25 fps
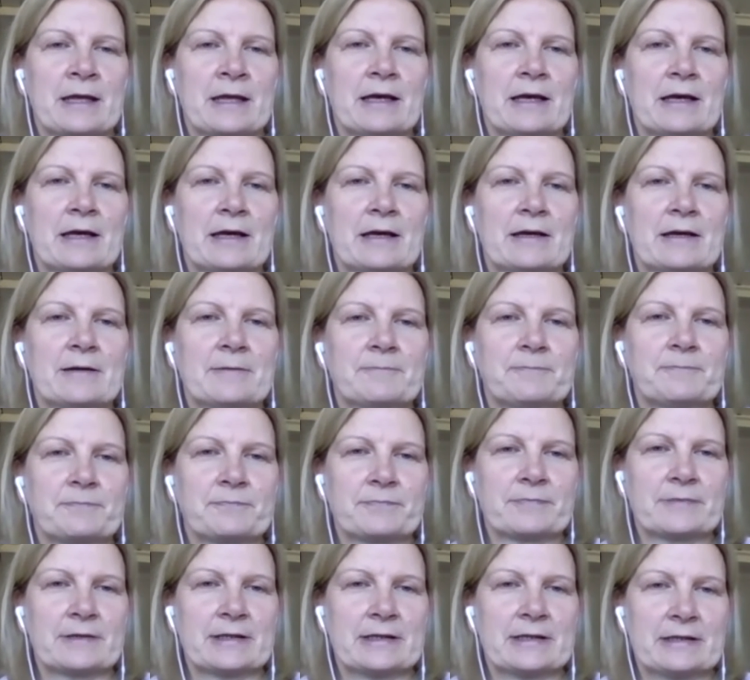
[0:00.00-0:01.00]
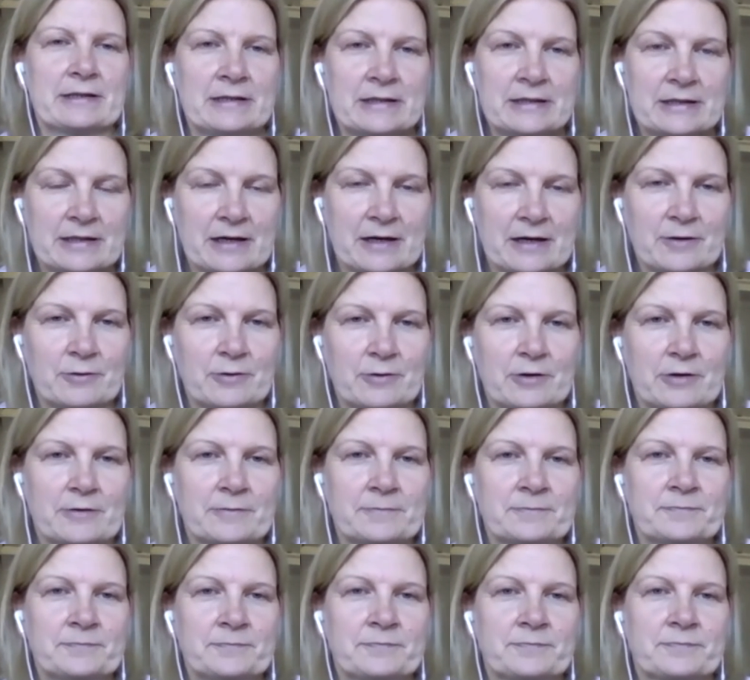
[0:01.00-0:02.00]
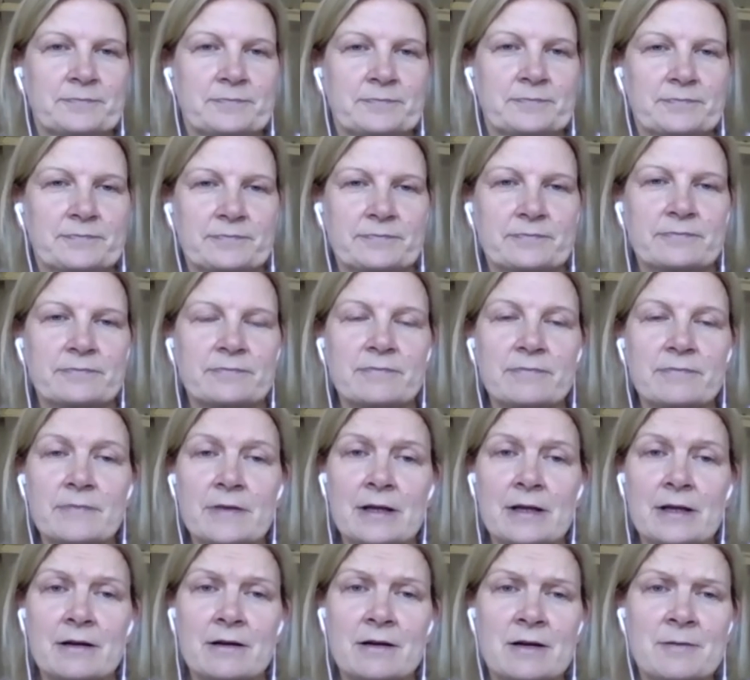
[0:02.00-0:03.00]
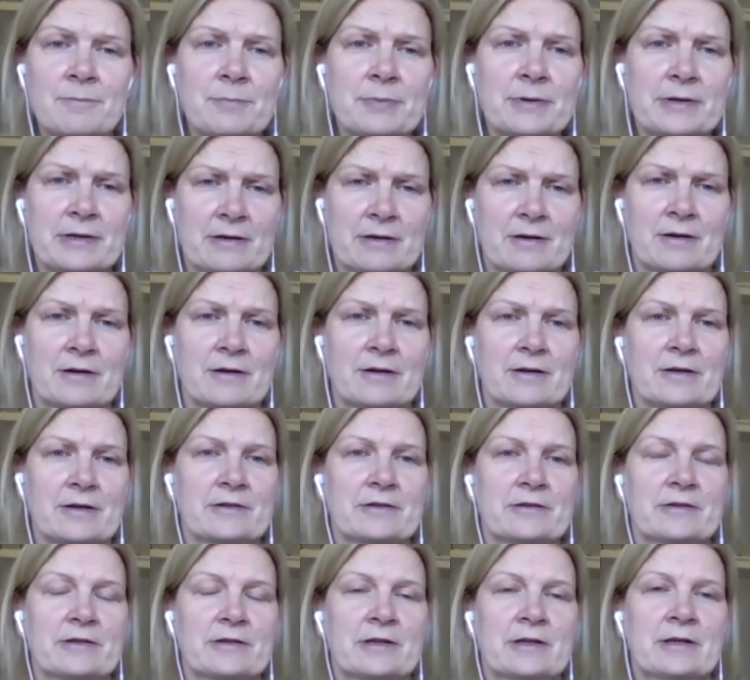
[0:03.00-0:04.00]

It hit our company hard.